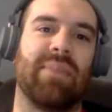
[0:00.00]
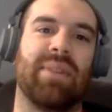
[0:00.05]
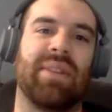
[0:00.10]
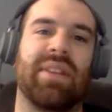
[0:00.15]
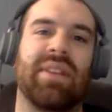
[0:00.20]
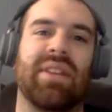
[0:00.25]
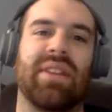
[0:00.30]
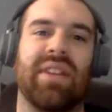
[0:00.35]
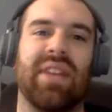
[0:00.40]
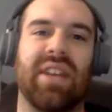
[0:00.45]
and
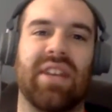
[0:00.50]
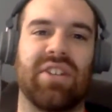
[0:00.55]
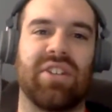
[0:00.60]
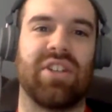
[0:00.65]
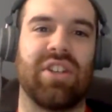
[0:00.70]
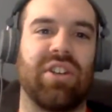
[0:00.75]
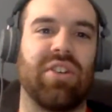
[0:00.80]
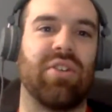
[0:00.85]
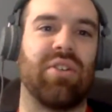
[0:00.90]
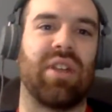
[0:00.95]
then the next
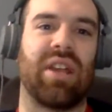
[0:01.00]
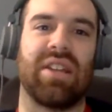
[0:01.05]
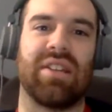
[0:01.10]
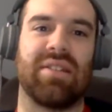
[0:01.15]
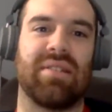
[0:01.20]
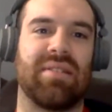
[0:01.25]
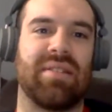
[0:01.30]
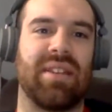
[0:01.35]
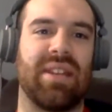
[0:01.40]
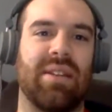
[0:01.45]
year that
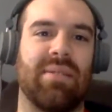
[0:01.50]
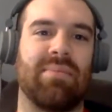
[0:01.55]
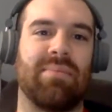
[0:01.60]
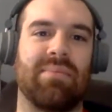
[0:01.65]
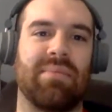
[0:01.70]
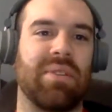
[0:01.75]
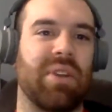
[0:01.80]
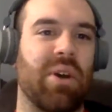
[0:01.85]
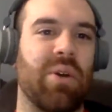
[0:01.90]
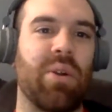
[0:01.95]

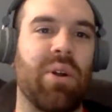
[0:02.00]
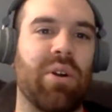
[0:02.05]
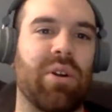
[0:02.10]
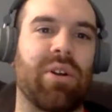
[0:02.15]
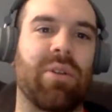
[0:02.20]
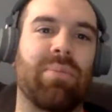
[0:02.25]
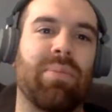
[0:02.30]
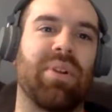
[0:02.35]
team no longer